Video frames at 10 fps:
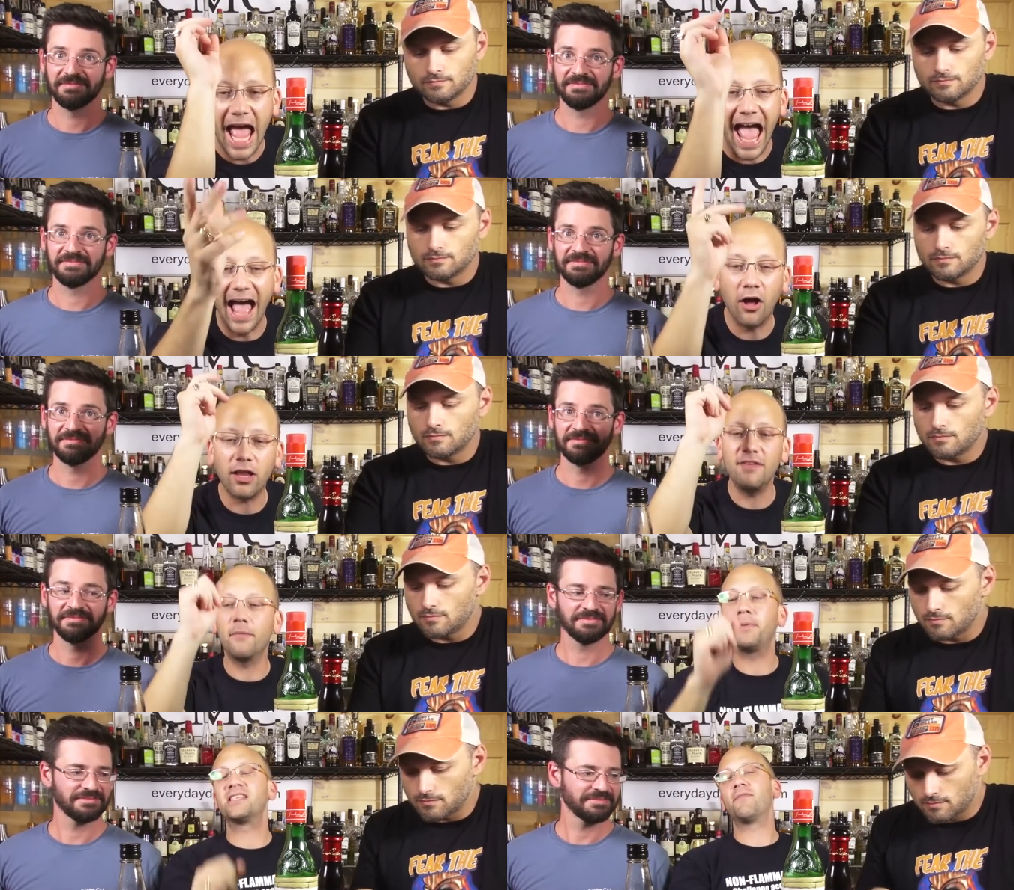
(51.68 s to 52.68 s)
Speaker 1: Hell in
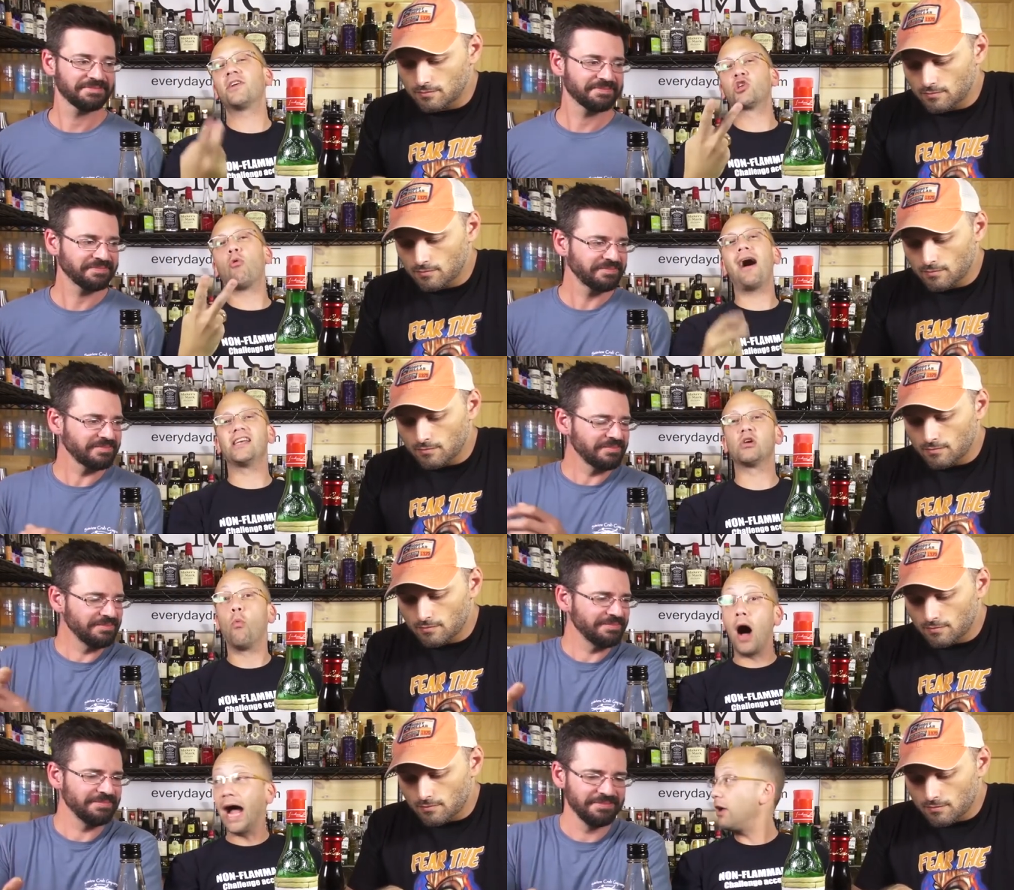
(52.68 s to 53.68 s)
the Pacific twice.
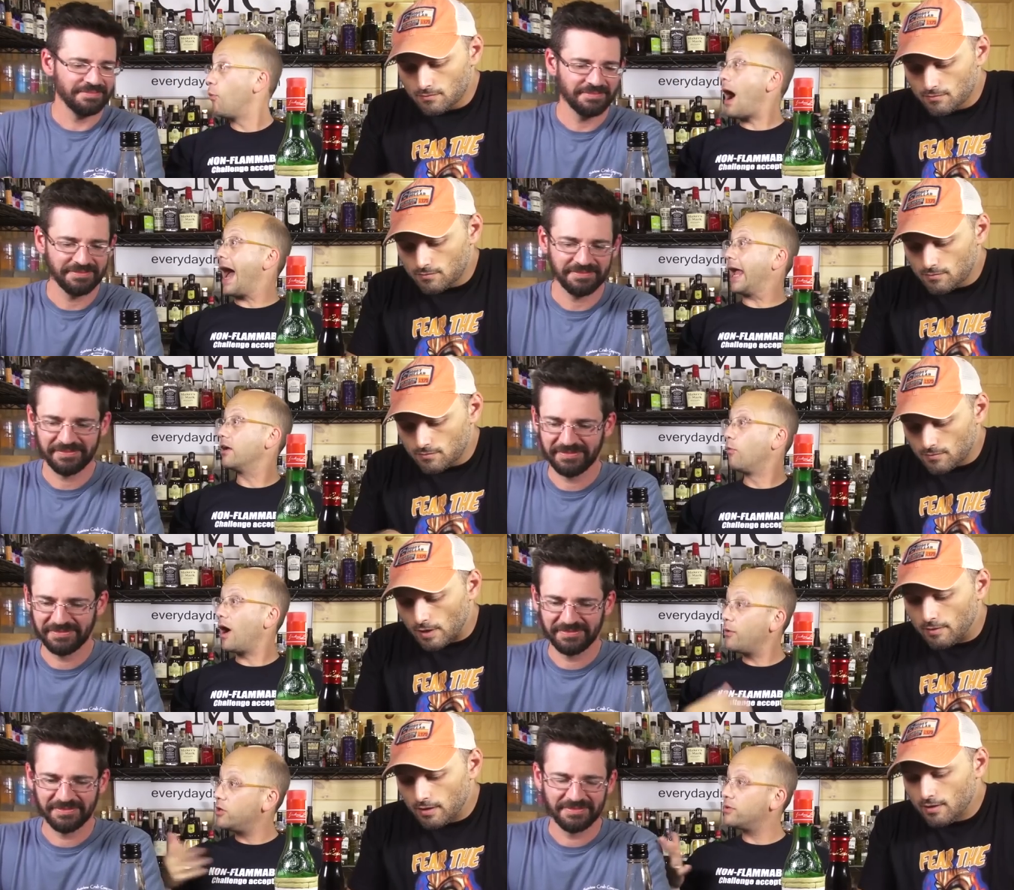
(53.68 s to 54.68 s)
Why? Why?
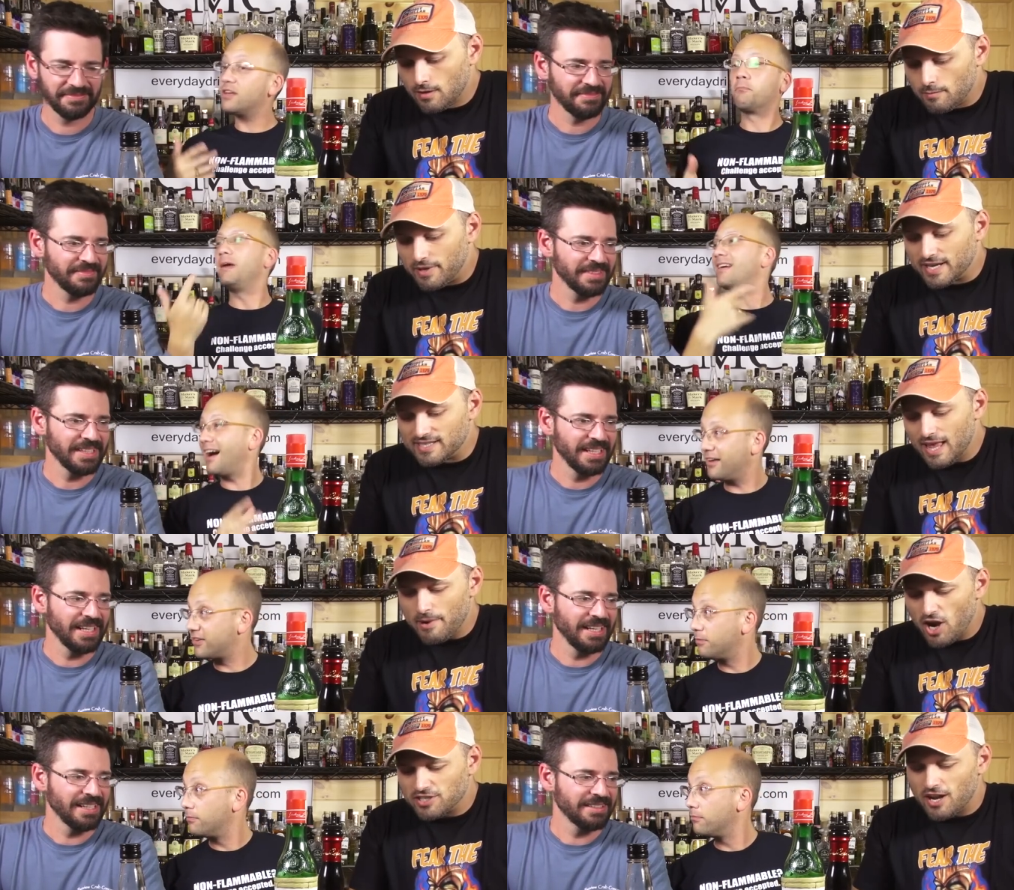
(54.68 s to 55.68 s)
Why are we doing this?
Speaker 2: Because
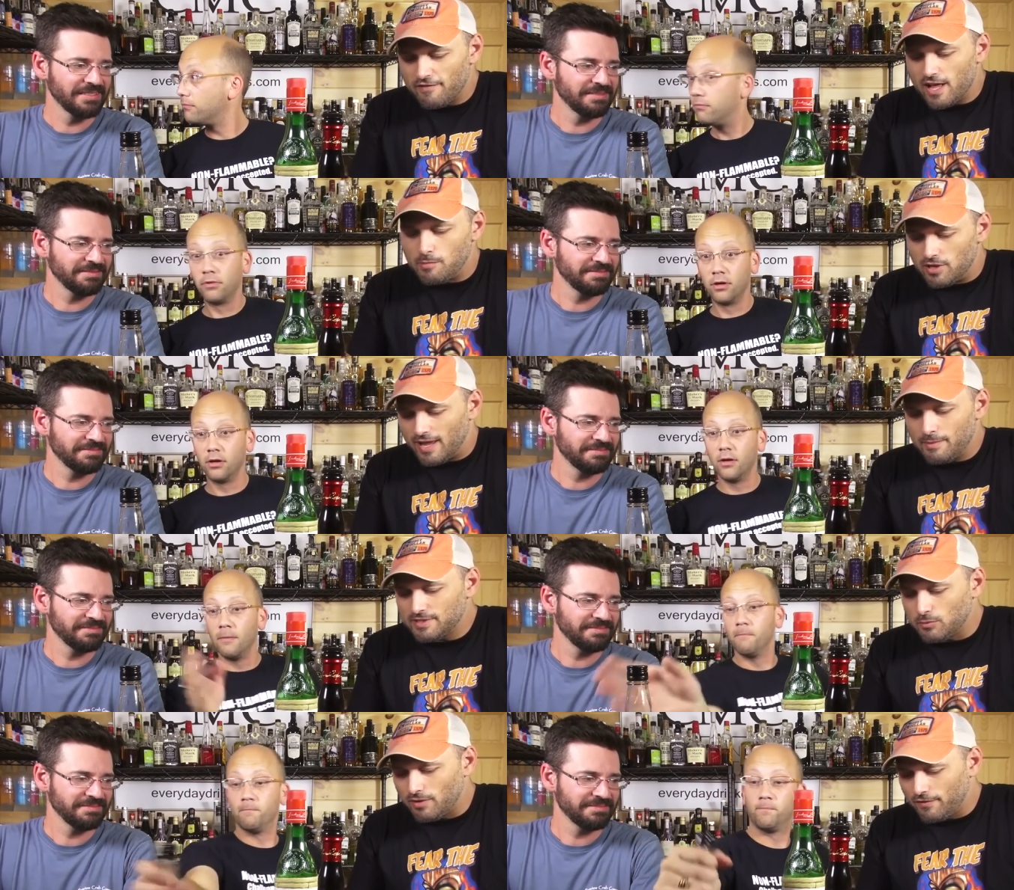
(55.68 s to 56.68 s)
Lemon Hart's not available.
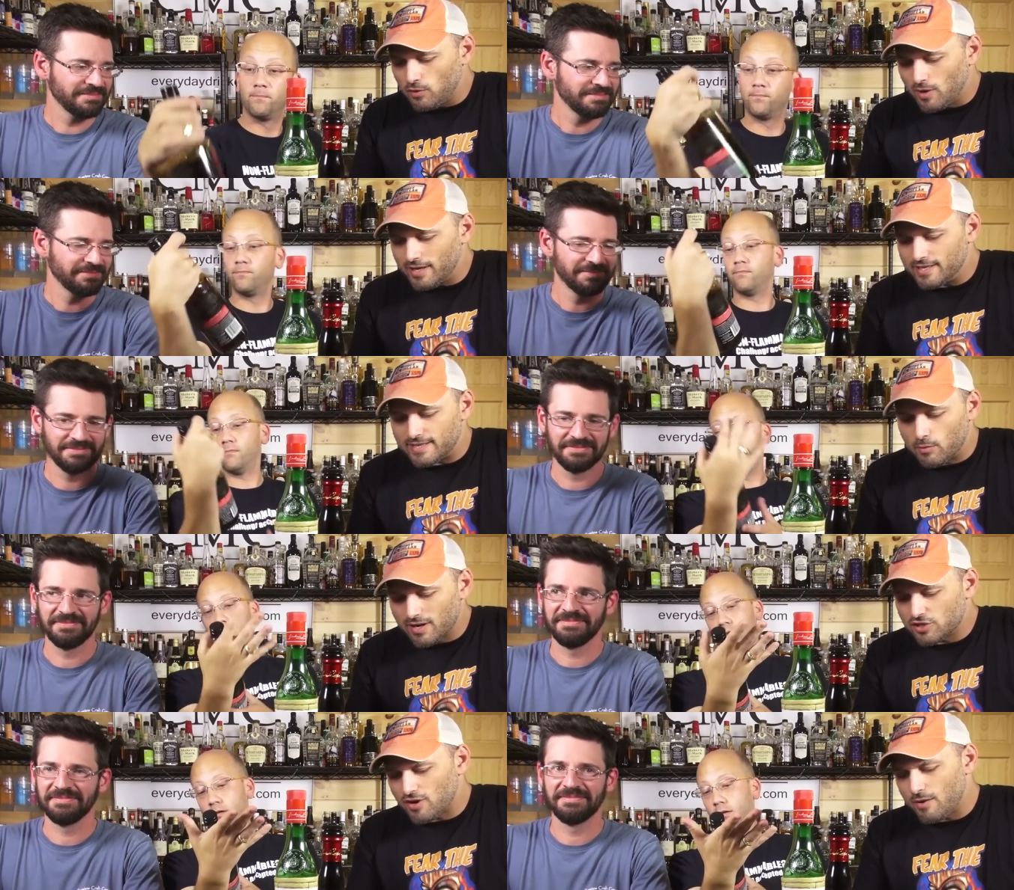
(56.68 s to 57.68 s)
Hamilton 151 is, and we're
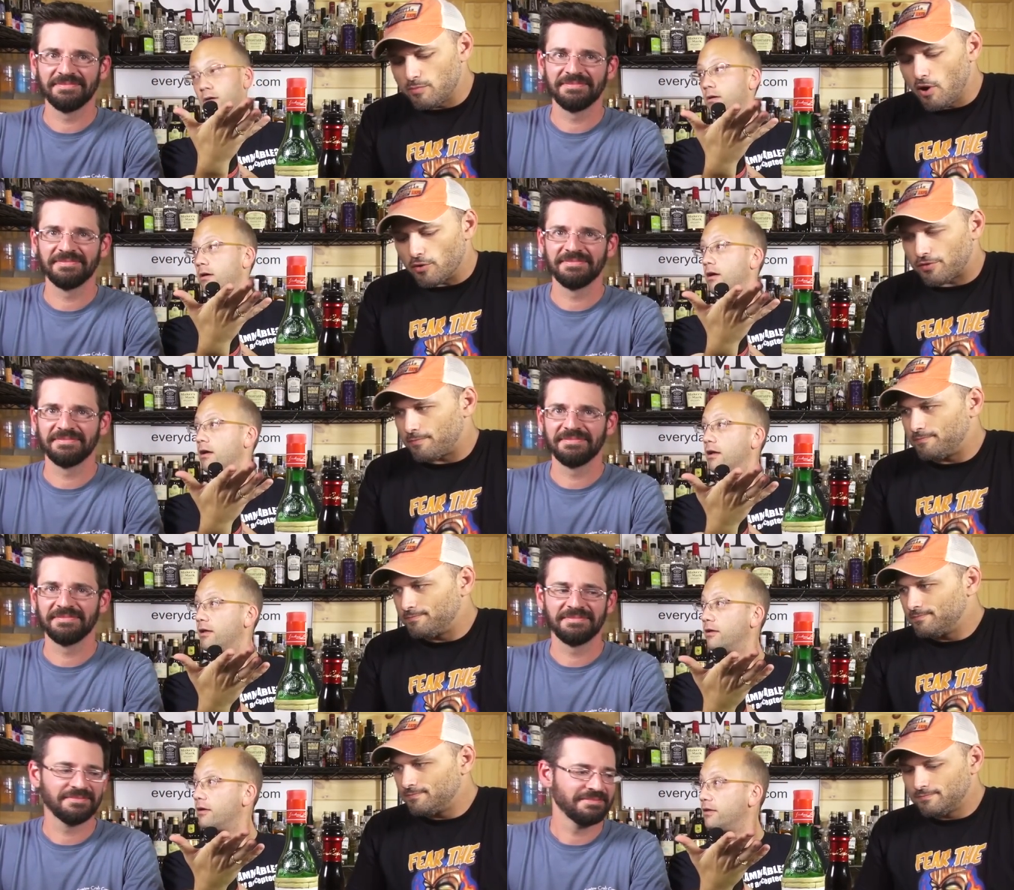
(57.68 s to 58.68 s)
going to try it with both.
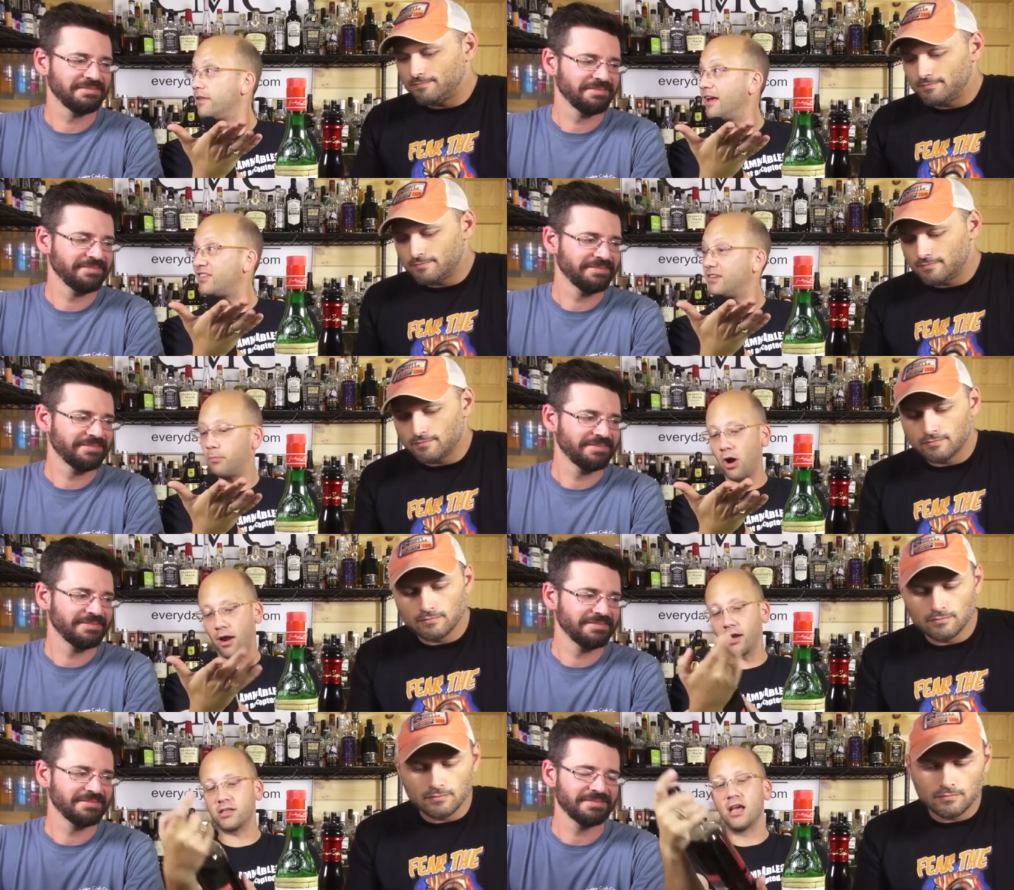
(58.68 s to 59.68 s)
Speaker 1: This
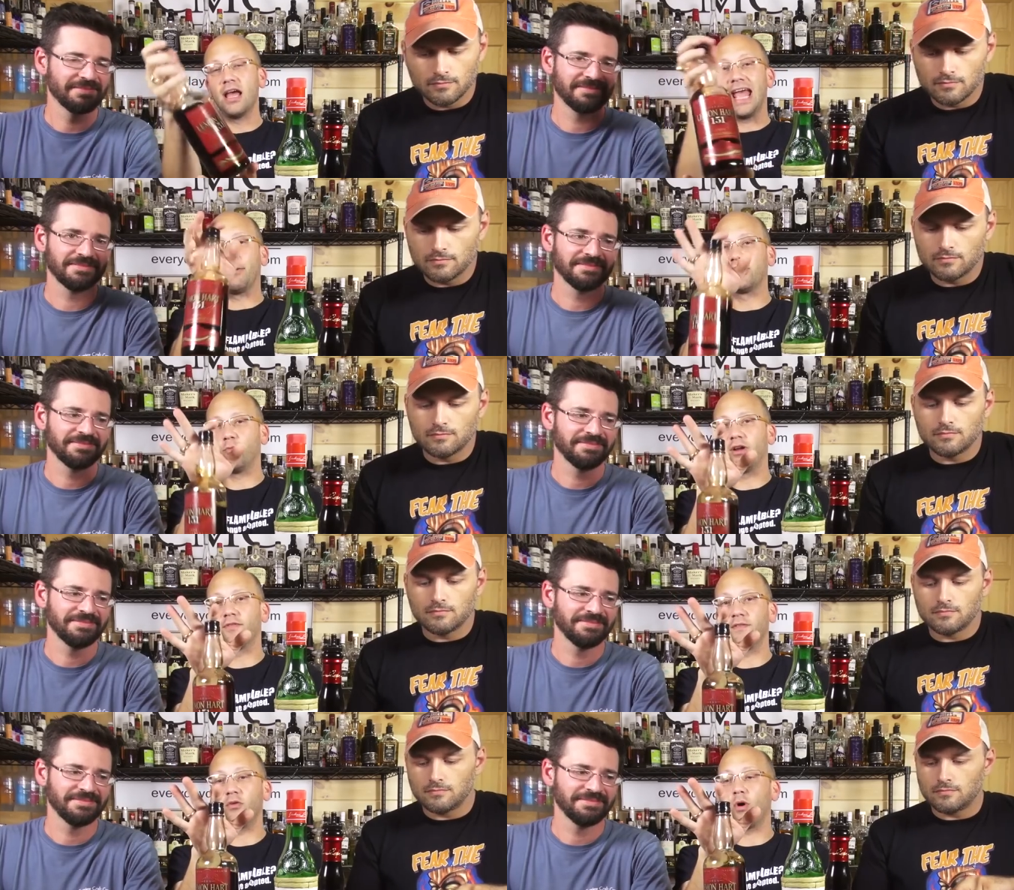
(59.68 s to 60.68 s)
product, Hamilton
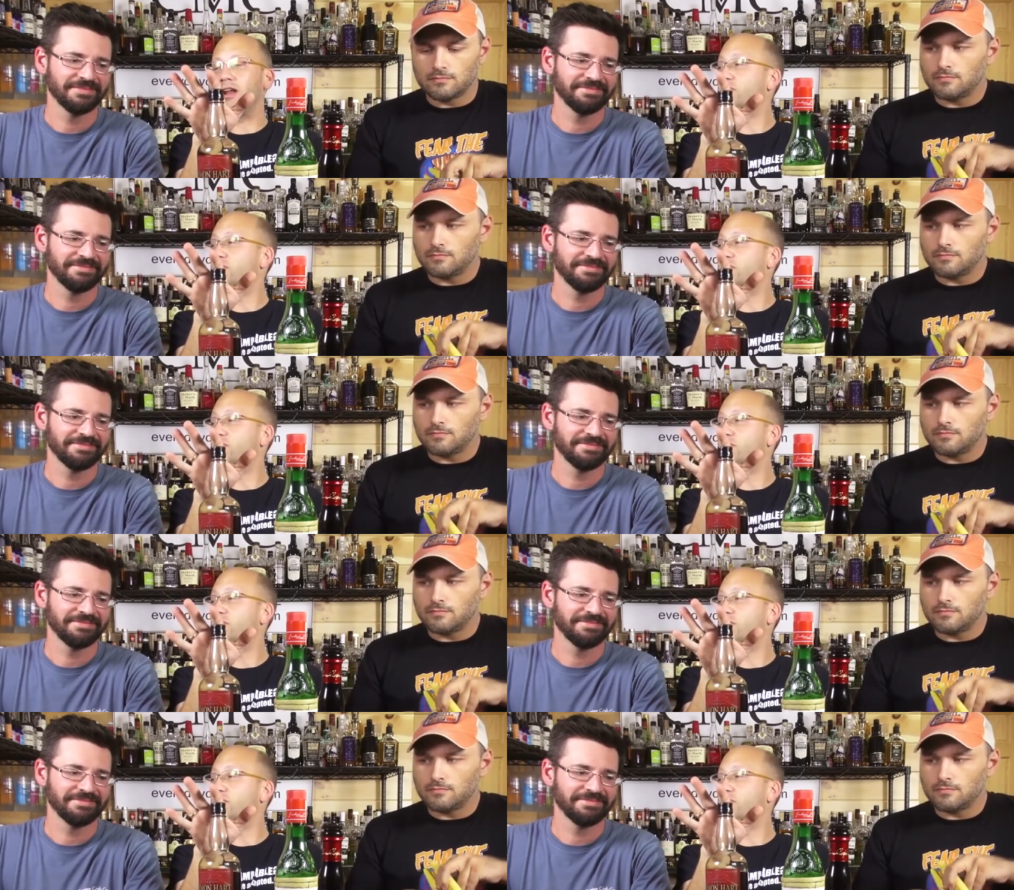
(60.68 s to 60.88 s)
151,